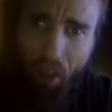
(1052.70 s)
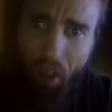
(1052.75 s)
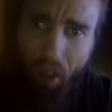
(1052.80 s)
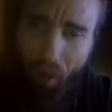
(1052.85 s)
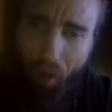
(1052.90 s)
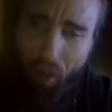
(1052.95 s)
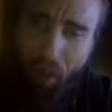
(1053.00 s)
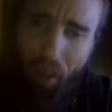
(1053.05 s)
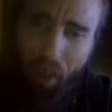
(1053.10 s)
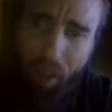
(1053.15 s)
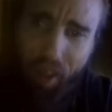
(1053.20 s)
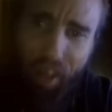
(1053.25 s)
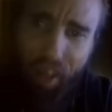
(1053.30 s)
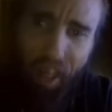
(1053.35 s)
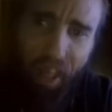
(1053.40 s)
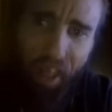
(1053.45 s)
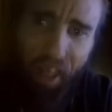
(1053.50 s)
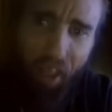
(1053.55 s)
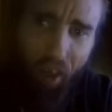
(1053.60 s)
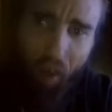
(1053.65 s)
you think
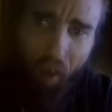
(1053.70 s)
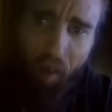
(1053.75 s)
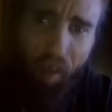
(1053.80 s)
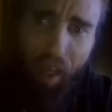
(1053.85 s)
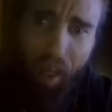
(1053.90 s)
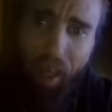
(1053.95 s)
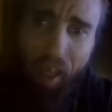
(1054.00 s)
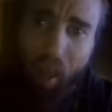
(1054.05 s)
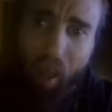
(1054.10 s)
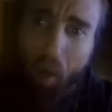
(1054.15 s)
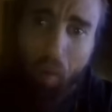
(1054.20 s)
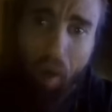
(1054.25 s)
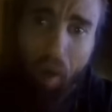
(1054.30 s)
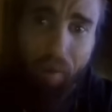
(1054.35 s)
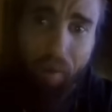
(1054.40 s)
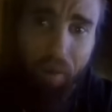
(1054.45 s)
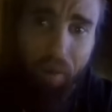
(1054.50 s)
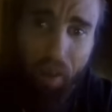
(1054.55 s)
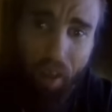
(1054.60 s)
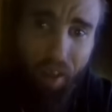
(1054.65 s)
that you're getting away
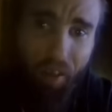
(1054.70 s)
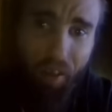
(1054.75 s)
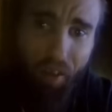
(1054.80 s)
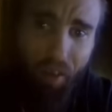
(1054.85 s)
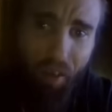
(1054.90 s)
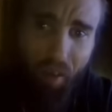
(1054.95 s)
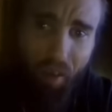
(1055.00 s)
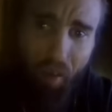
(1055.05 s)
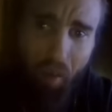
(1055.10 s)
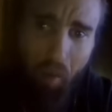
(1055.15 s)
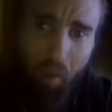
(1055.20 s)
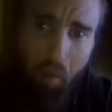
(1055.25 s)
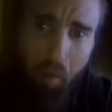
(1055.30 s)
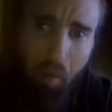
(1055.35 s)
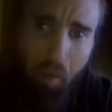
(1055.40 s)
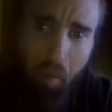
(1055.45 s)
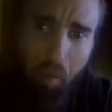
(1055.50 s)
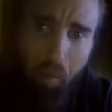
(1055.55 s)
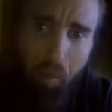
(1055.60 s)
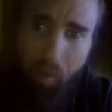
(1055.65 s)
with this.
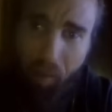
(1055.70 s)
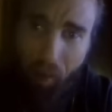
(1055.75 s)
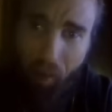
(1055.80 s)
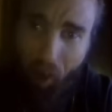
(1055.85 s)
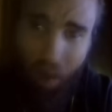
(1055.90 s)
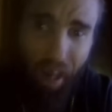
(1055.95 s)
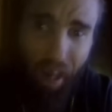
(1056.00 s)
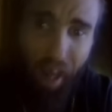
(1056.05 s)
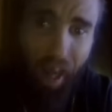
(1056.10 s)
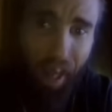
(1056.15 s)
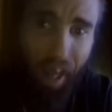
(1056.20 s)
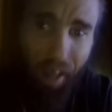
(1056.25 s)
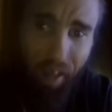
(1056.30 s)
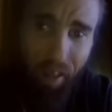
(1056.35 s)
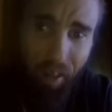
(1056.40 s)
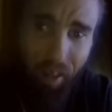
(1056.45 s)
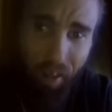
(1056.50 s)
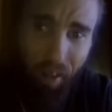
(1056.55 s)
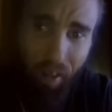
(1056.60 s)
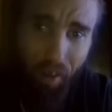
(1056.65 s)
You're not.
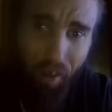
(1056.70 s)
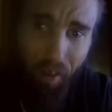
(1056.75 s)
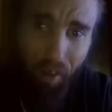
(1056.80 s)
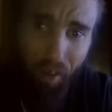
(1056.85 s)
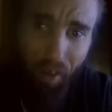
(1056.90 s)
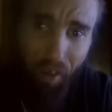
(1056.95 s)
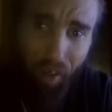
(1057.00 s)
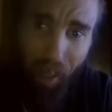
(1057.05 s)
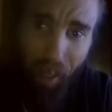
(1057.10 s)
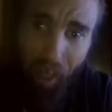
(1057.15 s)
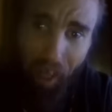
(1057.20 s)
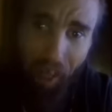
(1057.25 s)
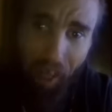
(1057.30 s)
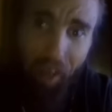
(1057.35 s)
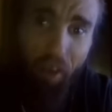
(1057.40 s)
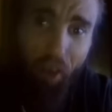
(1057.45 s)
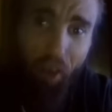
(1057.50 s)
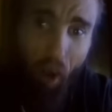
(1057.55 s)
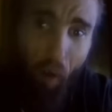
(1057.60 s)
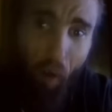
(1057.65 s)

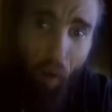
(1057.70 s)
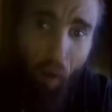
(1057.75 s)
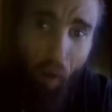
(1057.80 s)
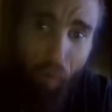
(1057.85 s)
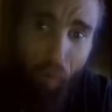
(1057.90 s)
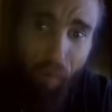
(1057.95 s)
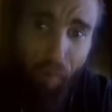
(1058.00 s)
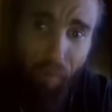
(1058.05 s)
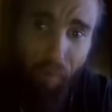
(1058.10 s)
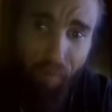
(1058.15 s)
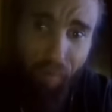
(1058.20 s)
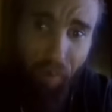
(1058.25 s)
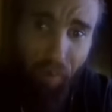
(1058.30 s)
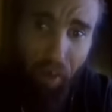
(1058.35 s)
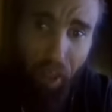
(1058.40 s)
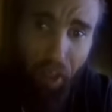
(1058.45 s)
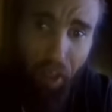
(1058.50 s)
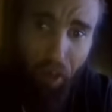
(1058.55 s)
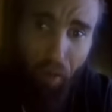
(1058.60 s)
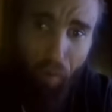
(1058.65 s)
It's over for
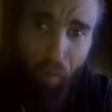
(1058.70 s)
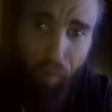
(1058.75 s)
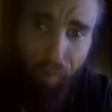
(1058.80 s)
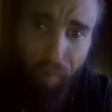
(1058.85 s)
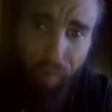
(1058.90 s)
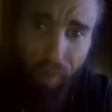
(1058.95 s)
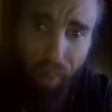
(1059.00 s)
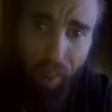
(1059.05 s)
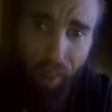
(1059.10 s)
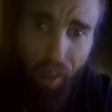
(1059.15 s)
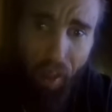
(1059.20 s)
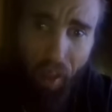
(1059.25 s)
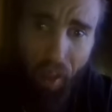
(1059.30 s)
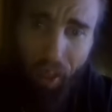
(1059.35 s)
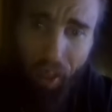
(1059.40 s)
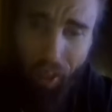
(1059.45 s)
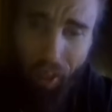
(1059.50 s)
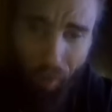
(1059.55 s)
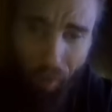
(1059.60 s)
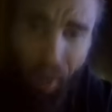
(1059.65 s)
you. The
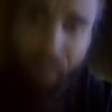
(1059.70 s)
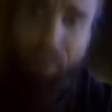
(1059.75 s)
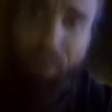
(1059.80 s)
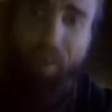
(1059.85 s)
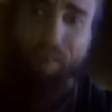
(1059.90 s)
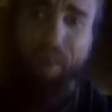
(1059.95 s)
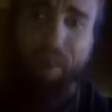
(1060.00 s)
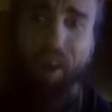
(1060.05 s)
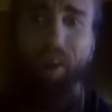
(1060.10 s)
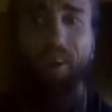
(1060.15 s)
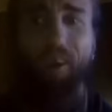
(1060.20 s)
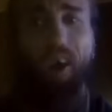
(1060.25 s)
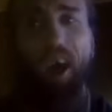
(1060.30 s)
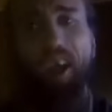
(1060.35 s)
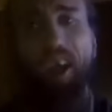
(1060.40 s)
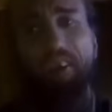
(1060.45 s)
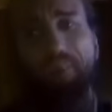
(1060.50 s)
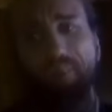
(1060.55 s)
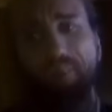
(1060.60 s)
rest of your life,